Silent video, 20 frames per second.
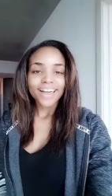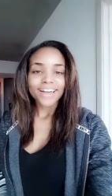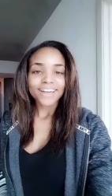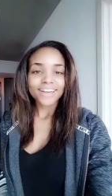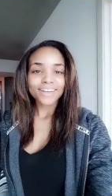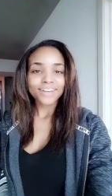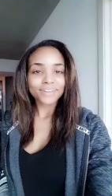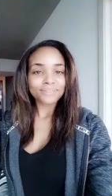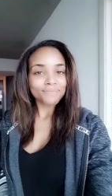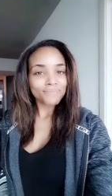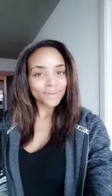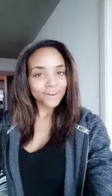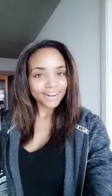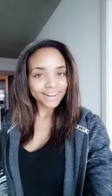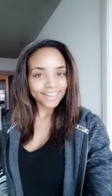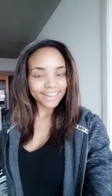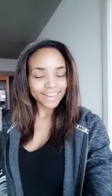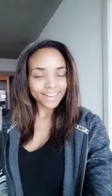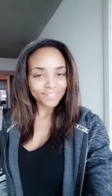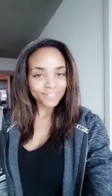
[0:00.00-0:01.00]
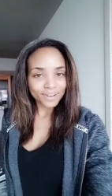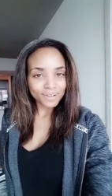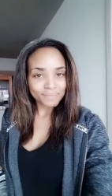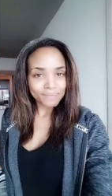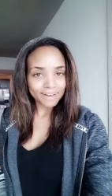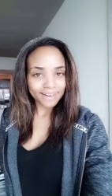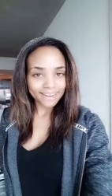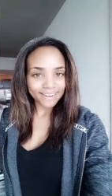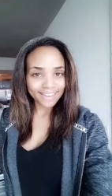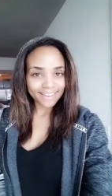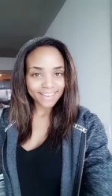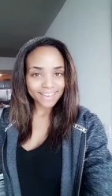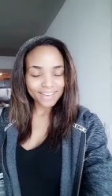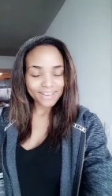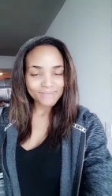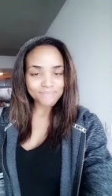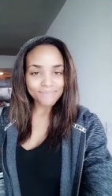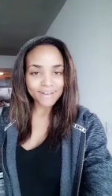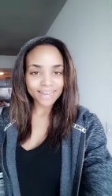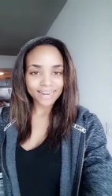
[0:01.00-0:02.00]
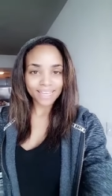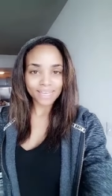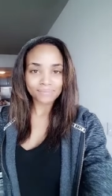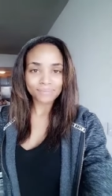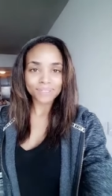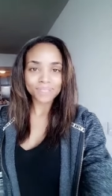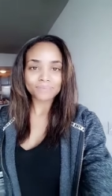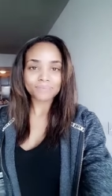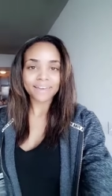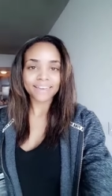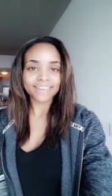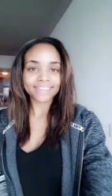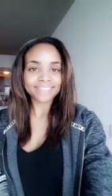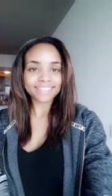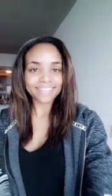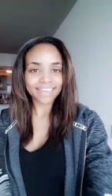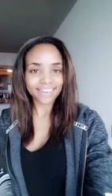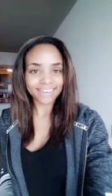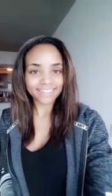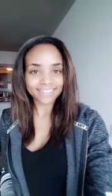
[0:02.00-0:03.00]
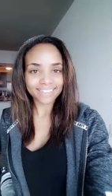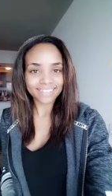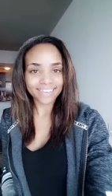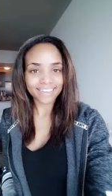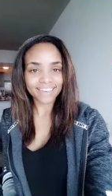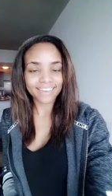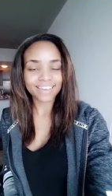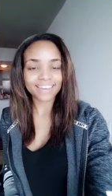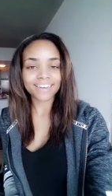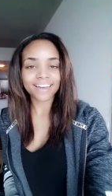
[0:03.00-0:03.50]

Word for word: Good morning, everybody. My name is Meagan Tandy,